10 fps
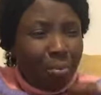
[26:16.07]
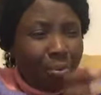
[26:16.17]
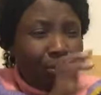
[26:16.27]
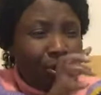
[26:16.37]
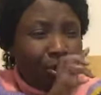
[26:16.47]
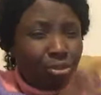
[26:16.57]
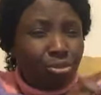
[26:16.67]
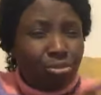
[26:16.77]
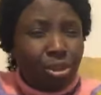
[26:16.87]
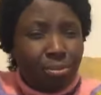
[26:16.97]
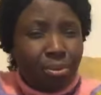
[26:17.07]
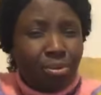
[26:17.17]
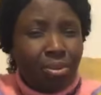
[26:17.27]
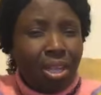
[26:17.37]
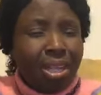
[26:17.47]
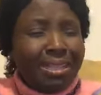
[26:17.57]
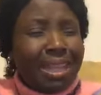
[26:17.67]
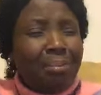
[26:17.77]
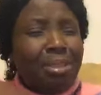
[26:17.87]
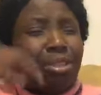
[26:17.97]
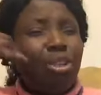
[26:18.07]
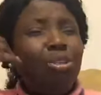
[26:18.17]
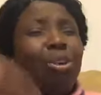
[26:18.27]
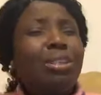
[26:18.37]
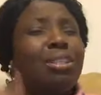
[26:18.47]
for your trouble. That means the Lord